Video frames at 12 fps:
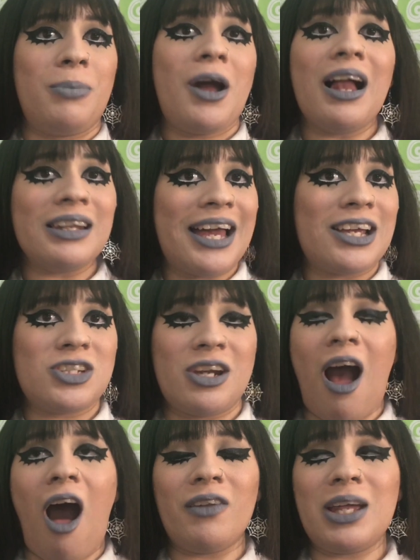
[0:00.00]
collection,
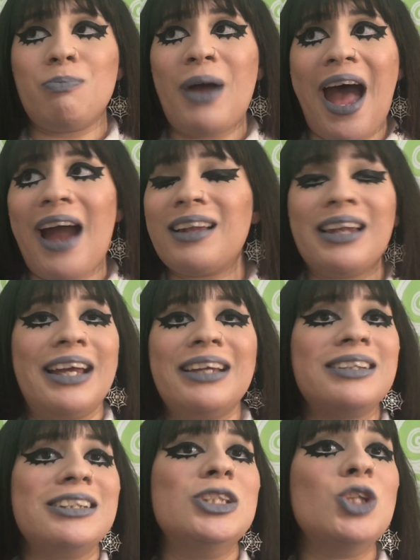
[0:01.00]
holiday pack.
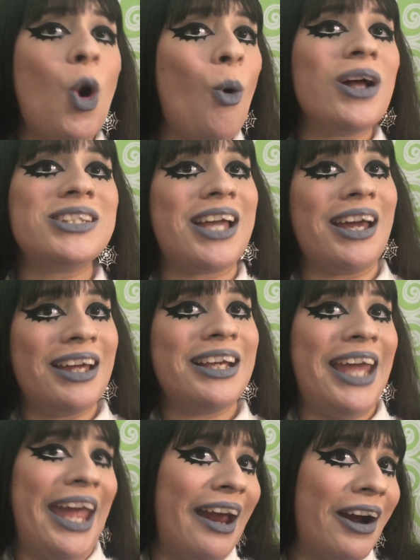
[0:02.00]
Like, no one's gonna
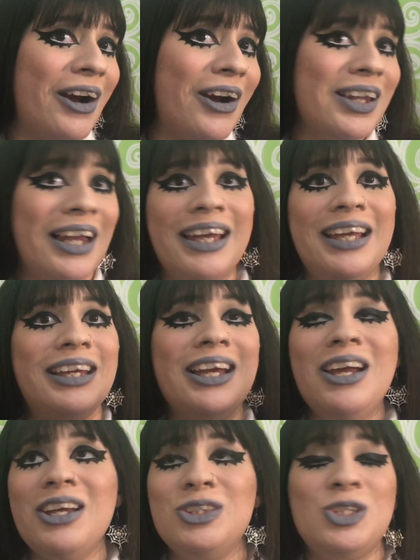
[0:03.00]
care. Like,
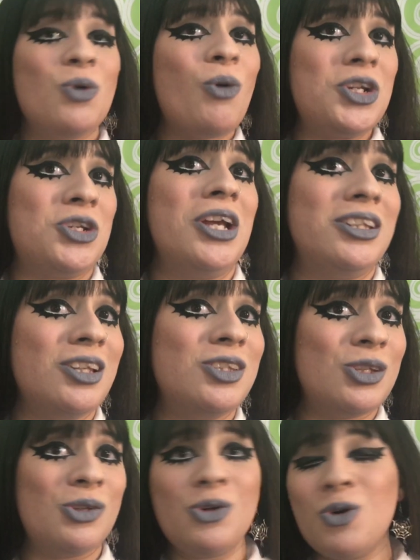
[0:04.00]
do what you need to
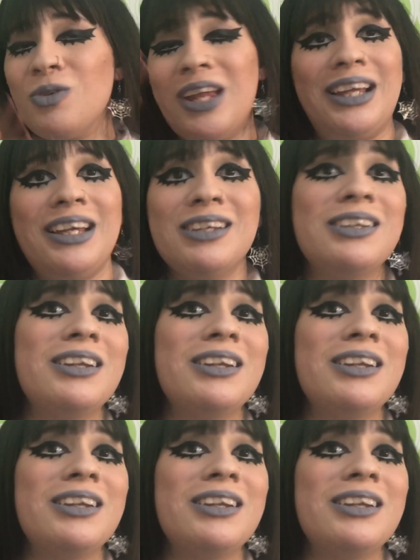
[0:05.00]
do. Like